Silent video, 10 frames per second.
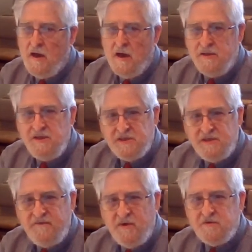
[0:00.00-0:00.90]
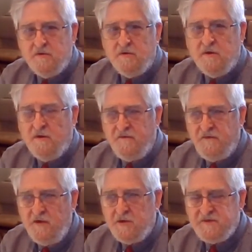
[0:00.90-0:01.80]
These individual
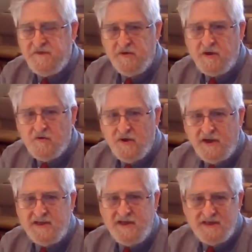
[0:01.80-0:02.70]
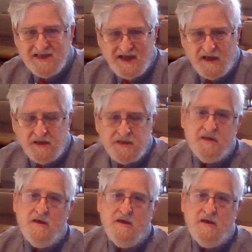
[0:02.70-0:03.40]
fugues vary greatly in length,